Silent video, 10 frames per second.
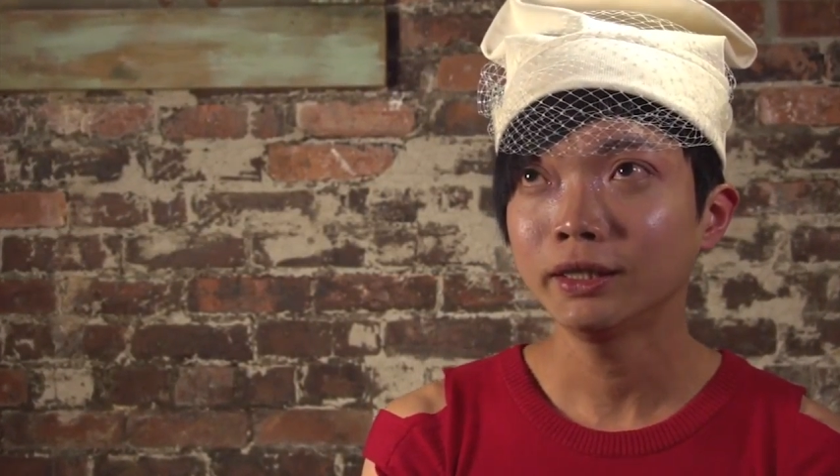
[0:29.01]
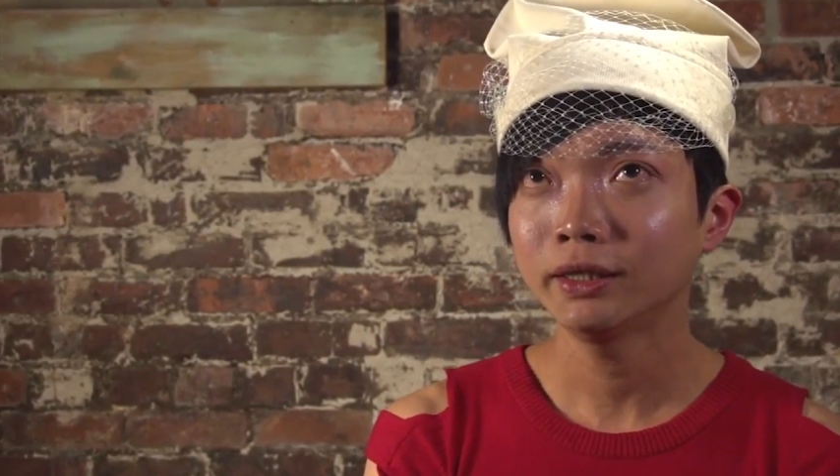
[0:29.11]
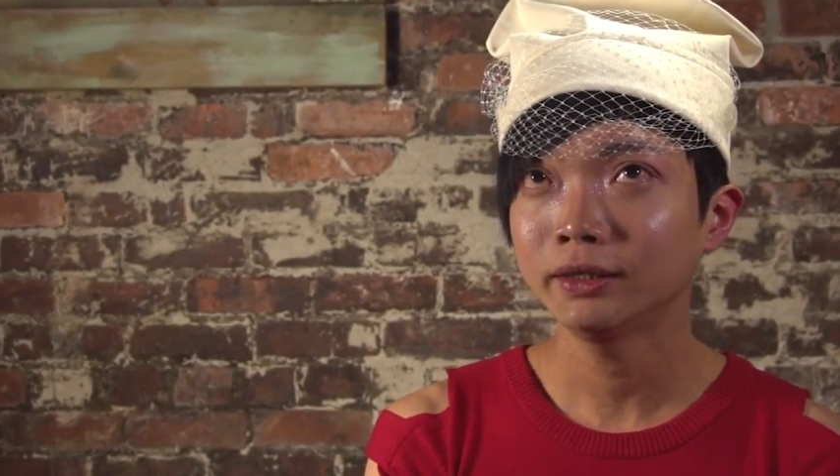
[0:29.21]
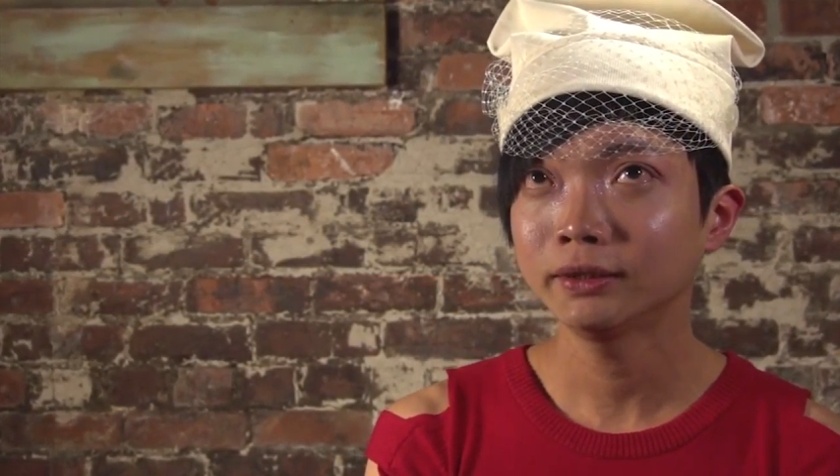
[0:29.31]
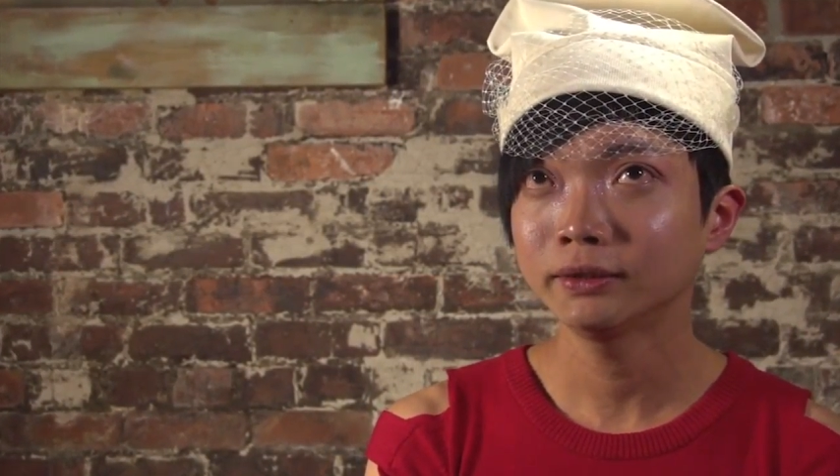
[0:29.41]

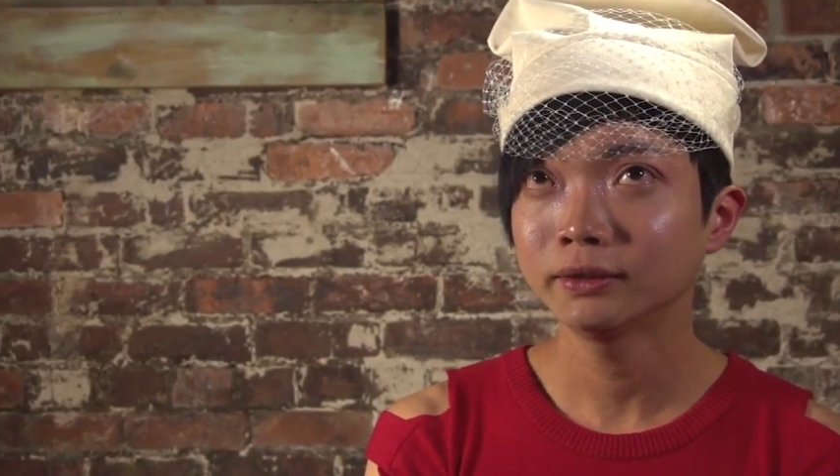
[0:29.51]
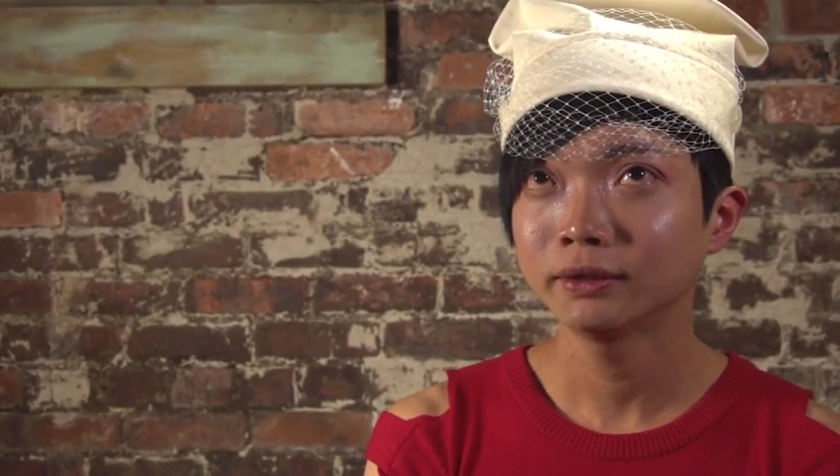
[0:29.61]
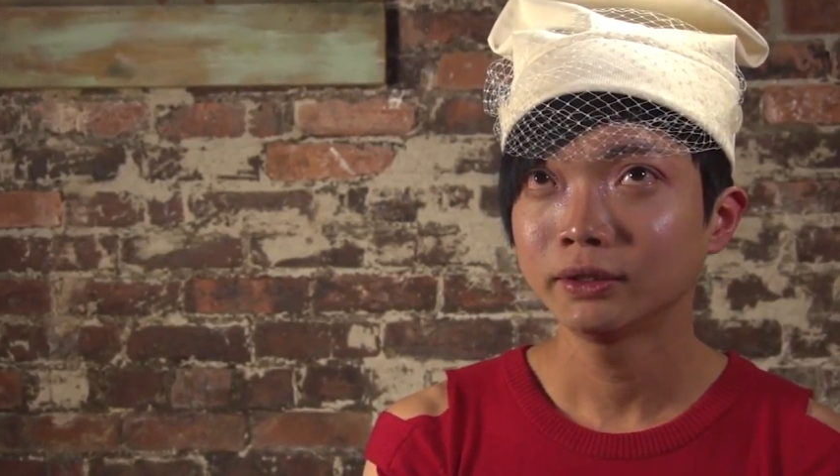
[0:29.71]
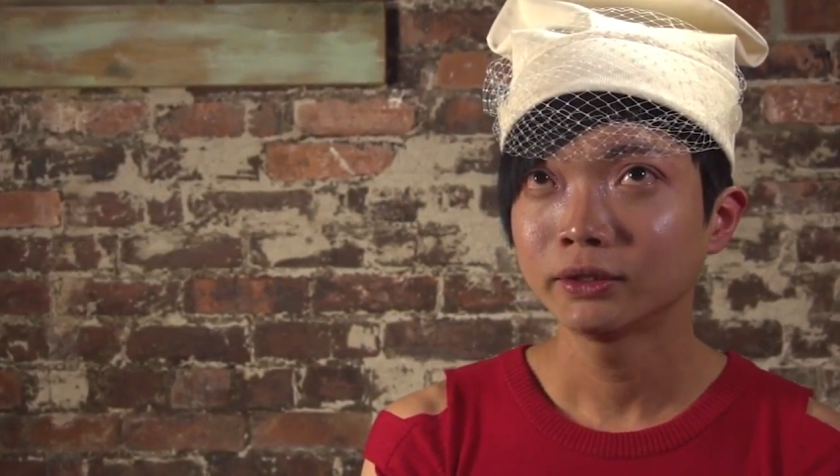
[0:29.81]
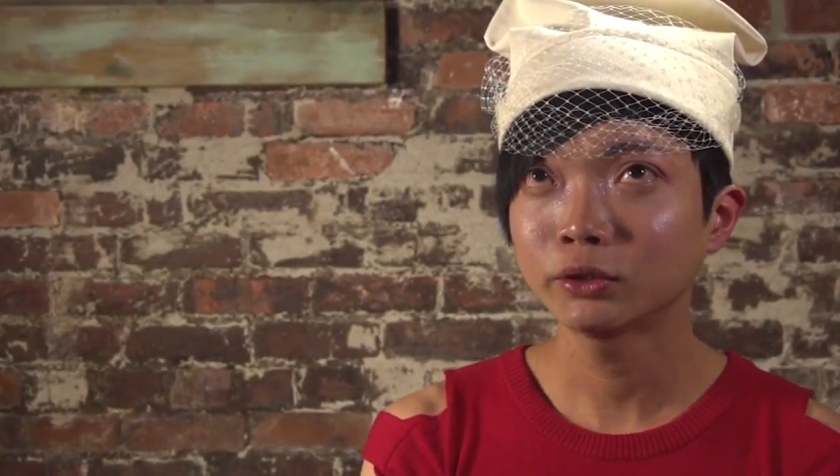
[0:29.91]
and
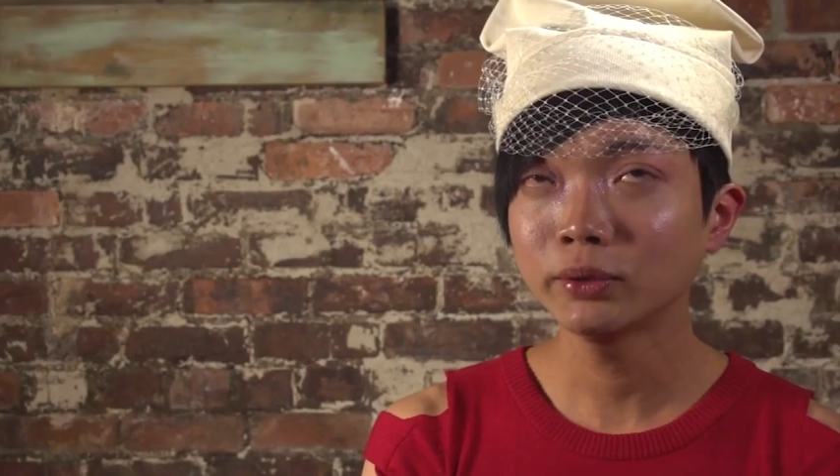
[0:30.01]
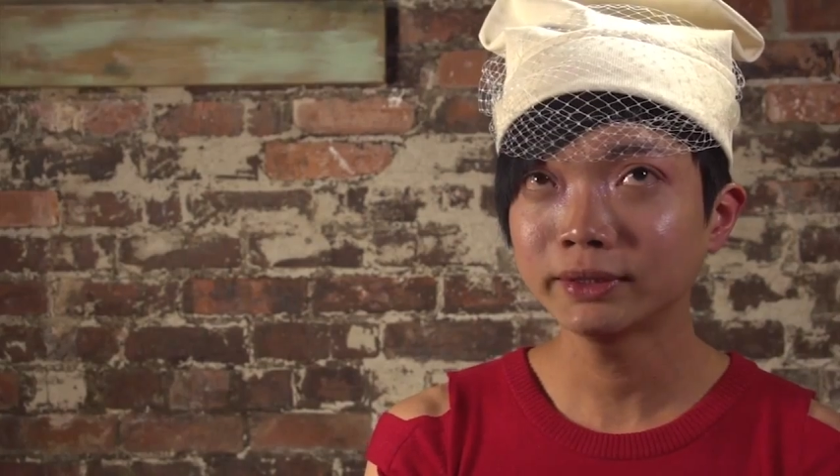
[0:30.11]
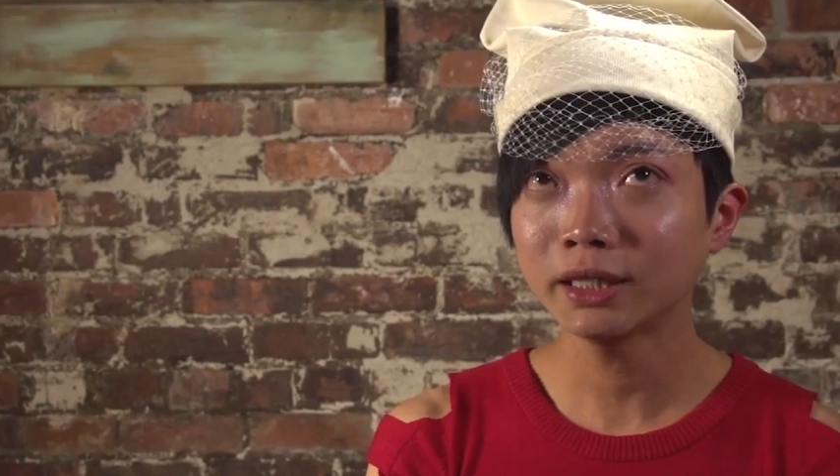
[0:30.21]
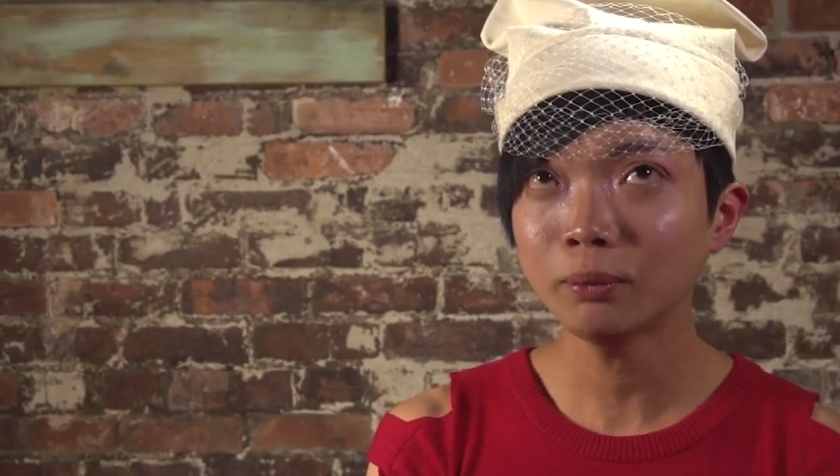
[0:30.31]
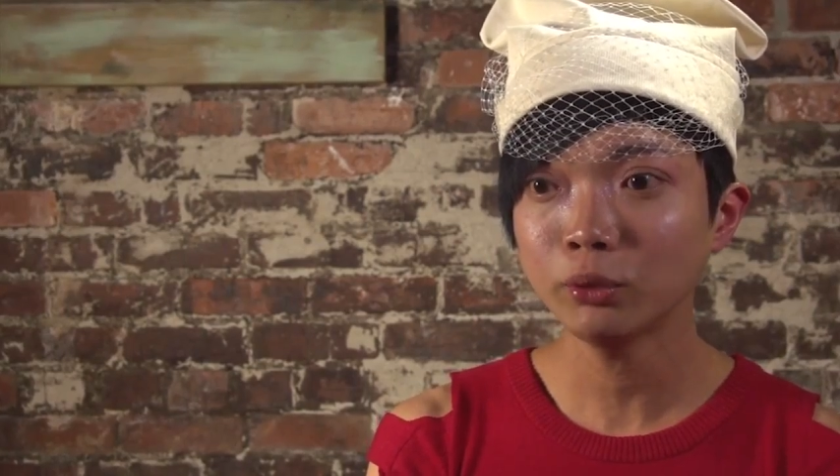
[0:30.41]
so
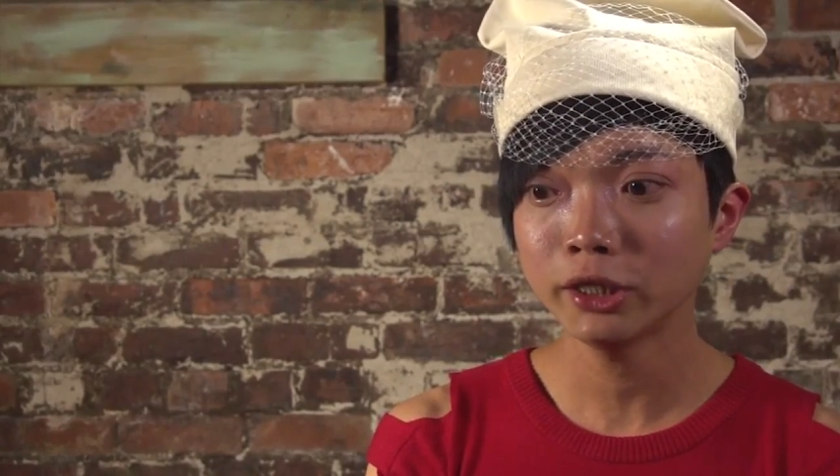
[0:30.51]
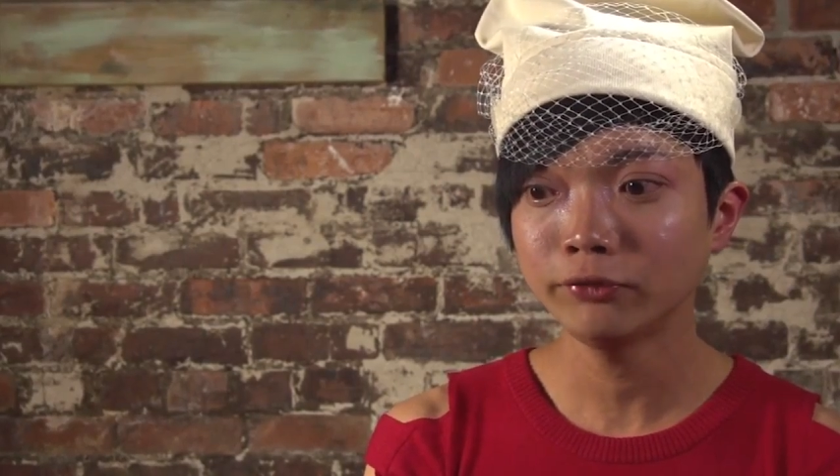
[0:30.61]
in some way,